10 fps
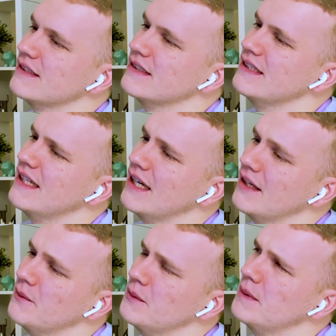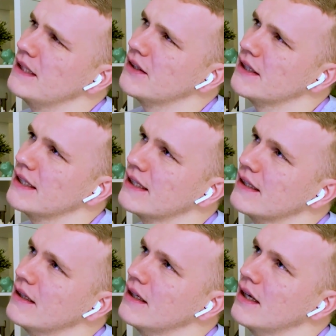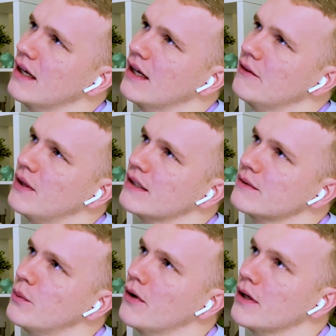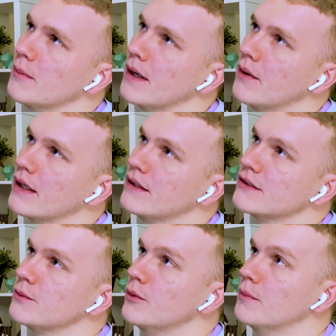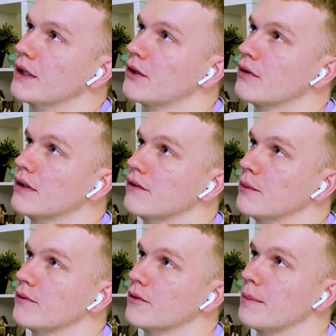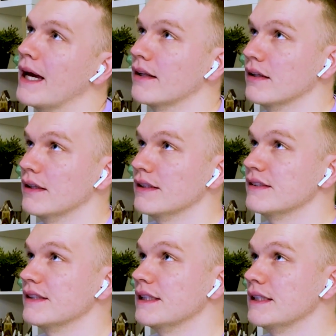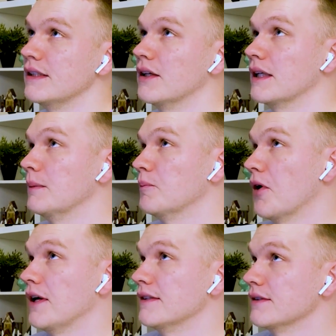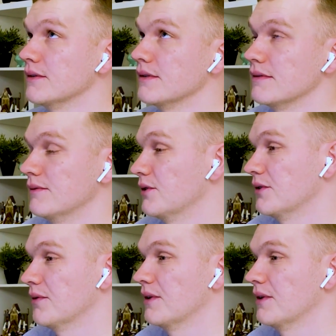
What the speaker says: Yeah, it would be like if you had to worry about getting swarmed by krill if you went for a paddle in the sea, like in Brighton or just off the